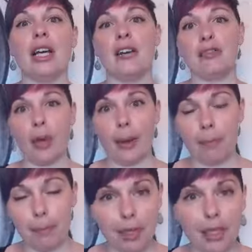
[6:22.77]
You have to
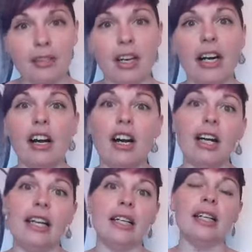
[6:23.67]
be there
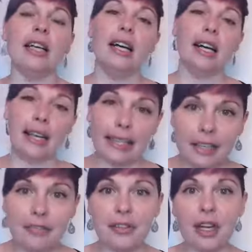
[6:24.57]
early and
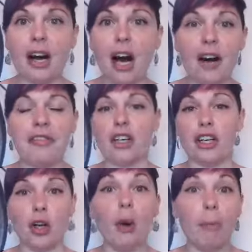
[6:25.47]
leave there after,
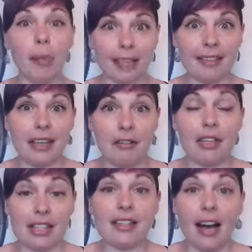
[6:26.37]
you know. But if
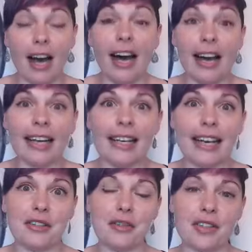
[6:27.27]
it's the
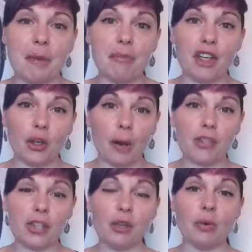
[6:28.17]
highlight of something you
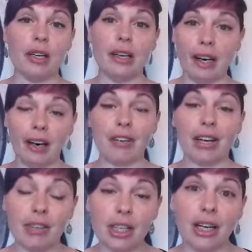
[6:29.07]
absolutely love,
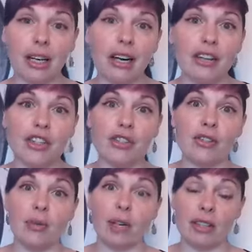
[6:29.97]
I really encourage you to
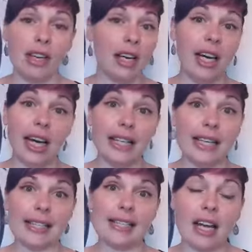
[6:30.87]
do it. And
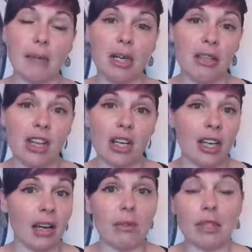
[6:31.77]
yes, I'm in, Jenny.
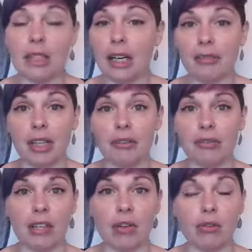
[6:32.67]
I would love,
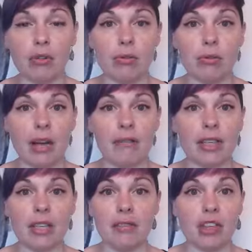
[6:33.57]
you know, to have a
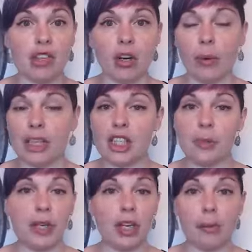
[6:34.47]
TV show and
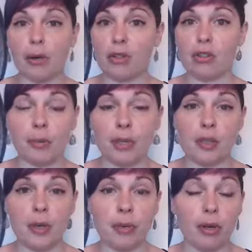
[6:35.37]
speak about the
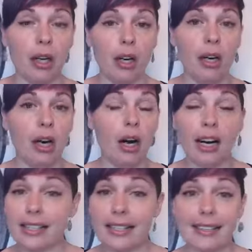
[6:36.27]
topics people
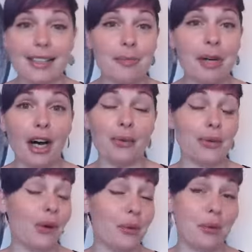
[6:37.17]
ask us about,
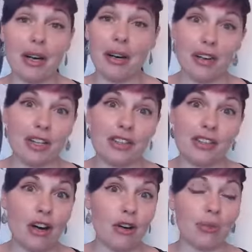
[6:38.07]
or wherever this
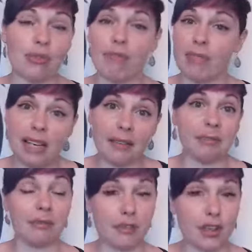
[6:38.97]
goes. Yeah,
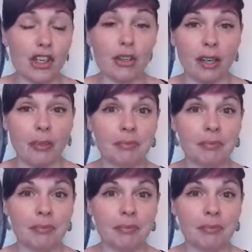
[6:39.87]
for sure.